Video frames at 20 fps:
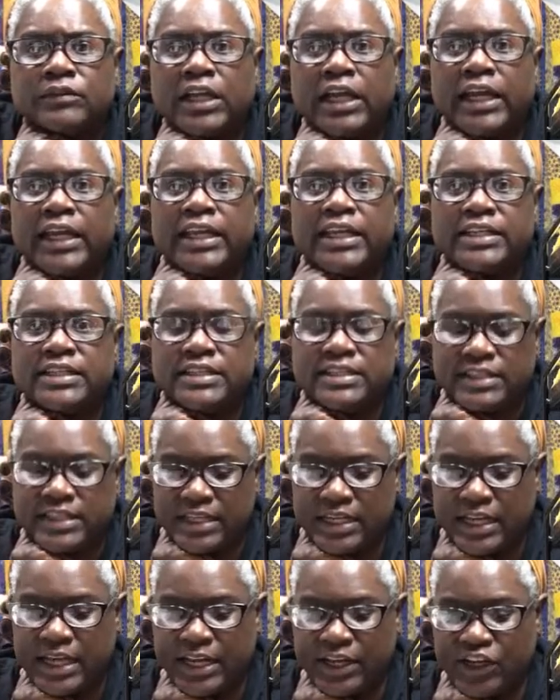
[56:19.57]
I can
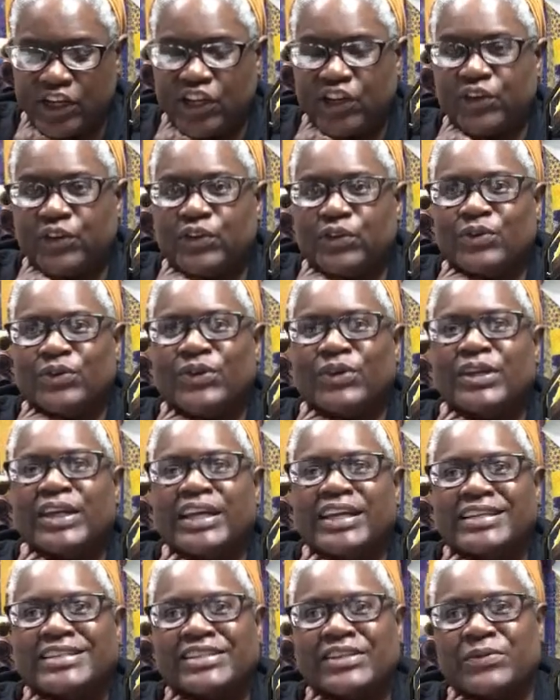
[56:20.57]
see and hear you.
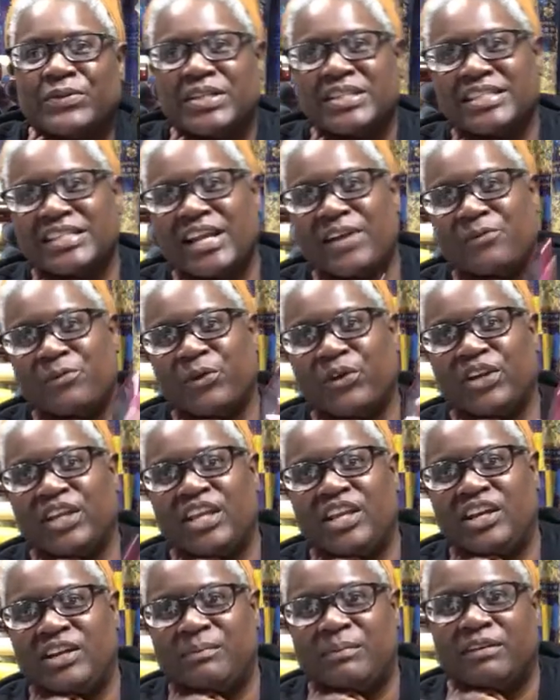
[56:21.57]
Okay, so it's not
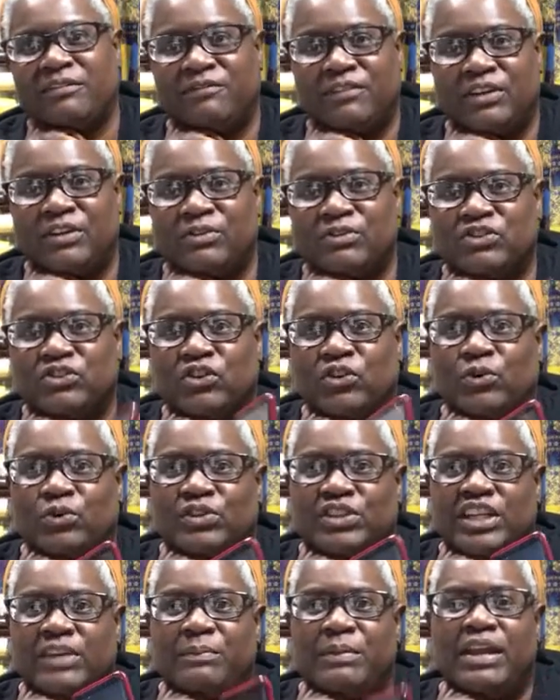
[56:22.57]
working on my phone. So
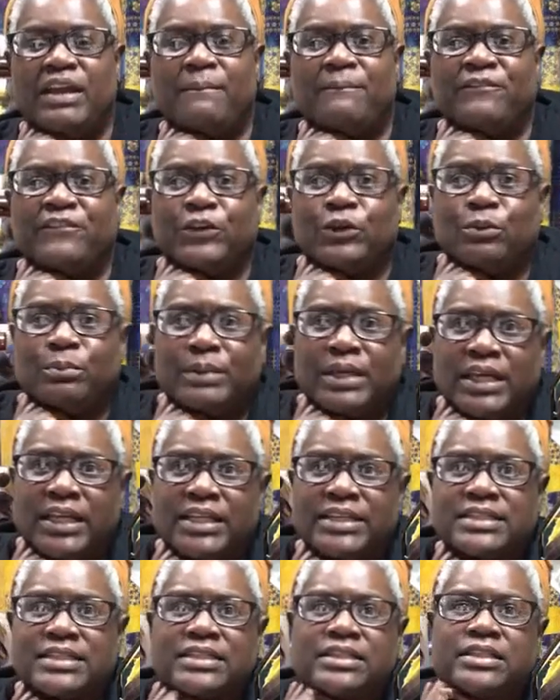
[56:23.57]
give me a few
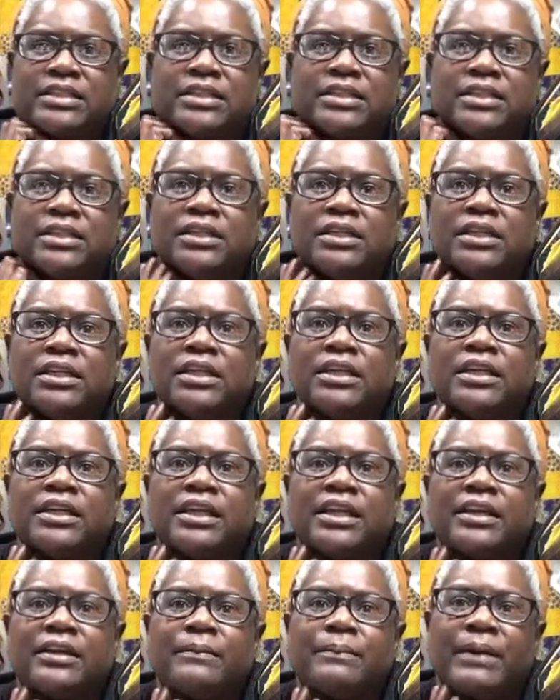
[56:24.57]
minutes to
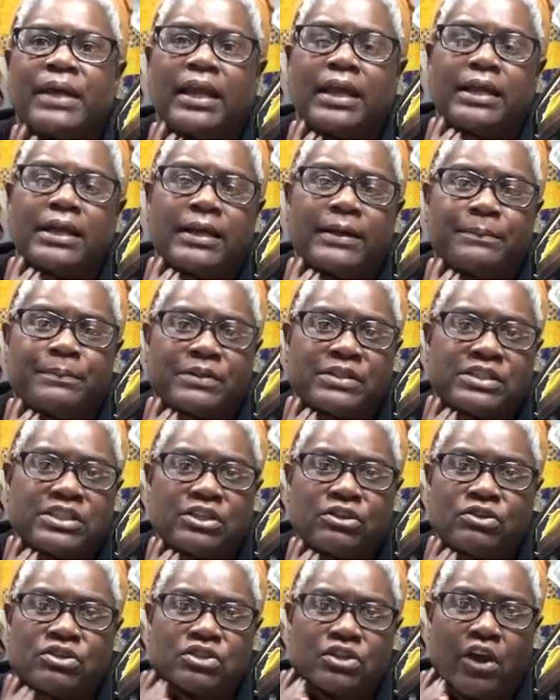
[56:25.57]
get it back up. And
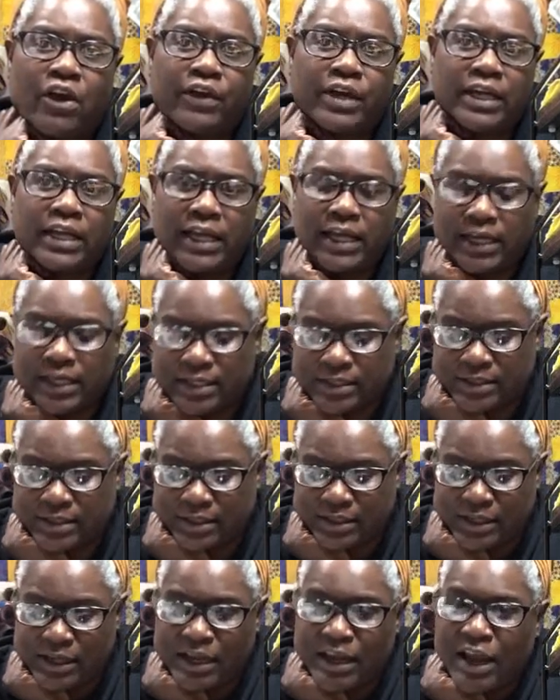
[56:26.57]
so sorry, guys.
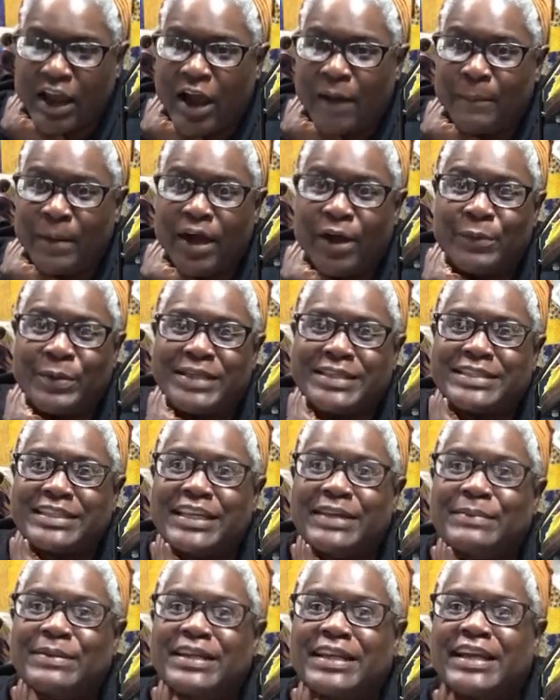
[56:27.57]
I'm always
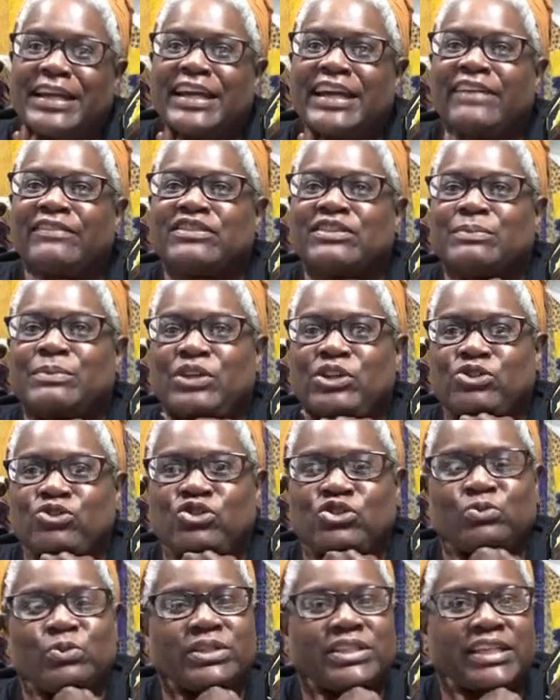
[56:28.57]
seeming to have some
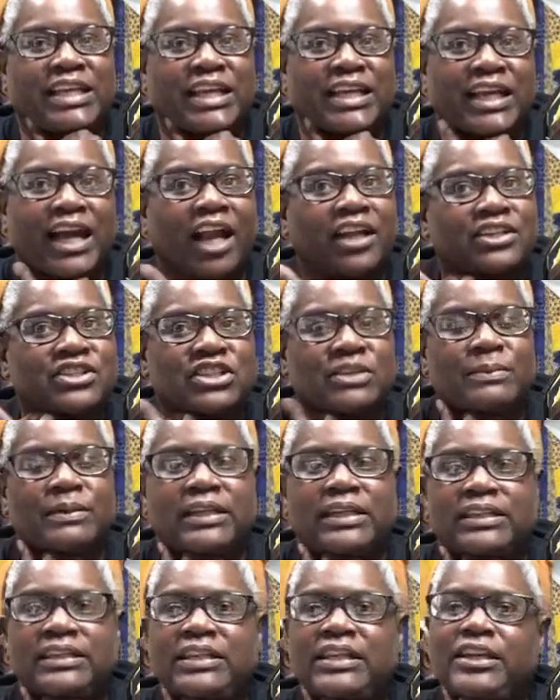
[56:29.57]
issues with technology, but
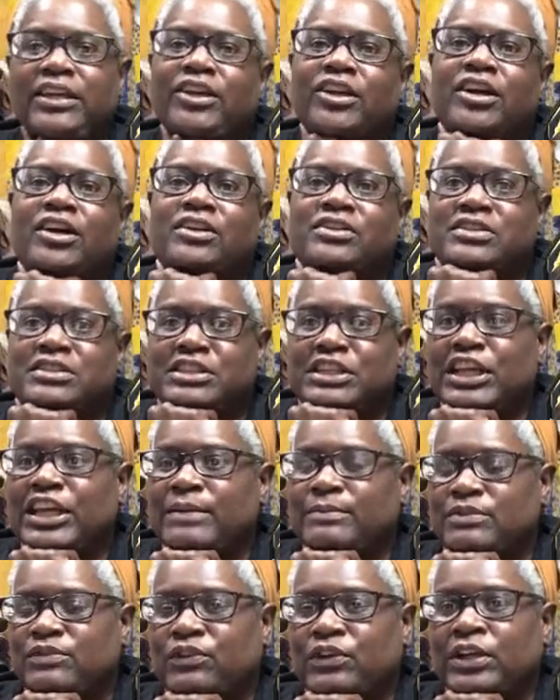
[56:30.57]
I think it all
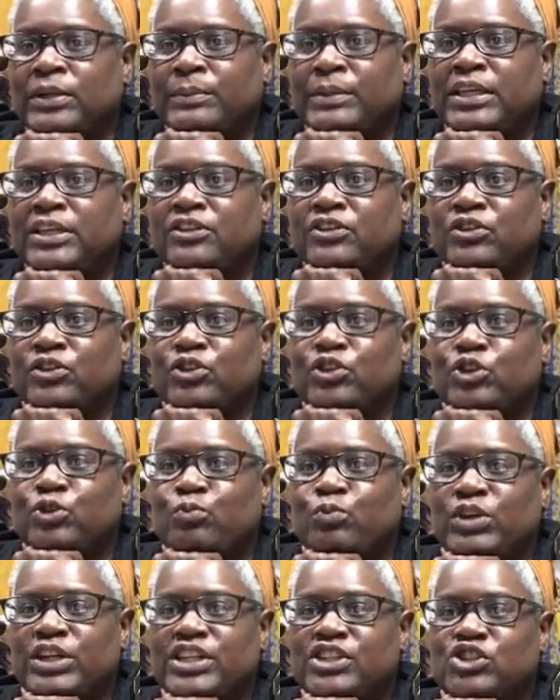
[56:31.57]
stems from either
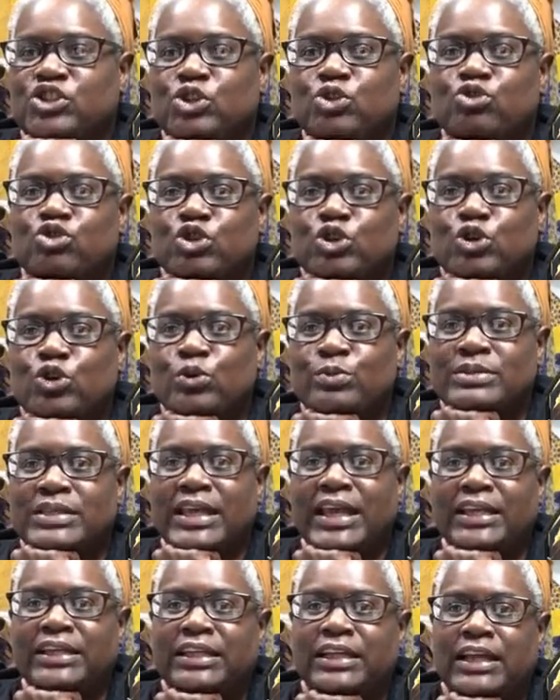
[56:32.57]
when it's YouTube's
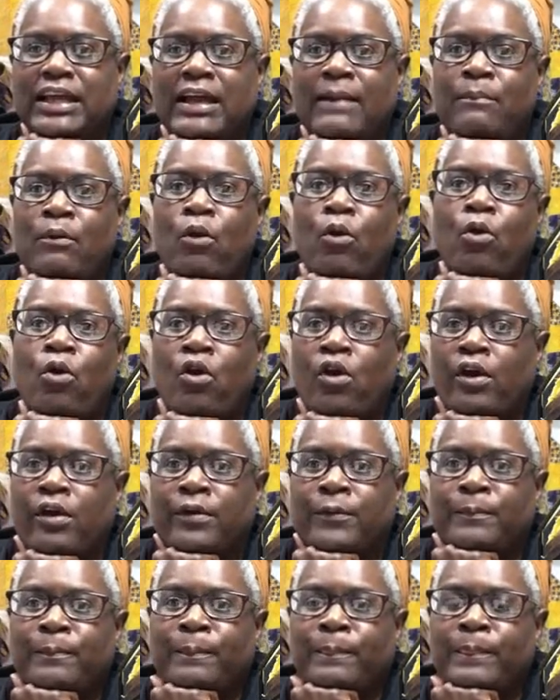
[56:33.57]
acting up or,